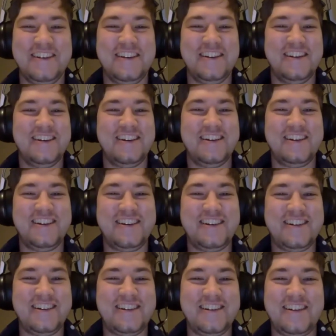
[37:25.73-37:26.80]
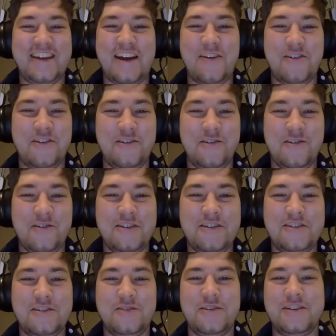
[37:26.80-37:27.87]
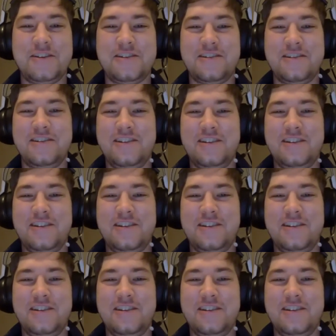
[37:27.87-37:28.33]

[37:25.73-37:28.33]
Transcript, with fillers: Effect fanatics. How could you yeah. do this to us?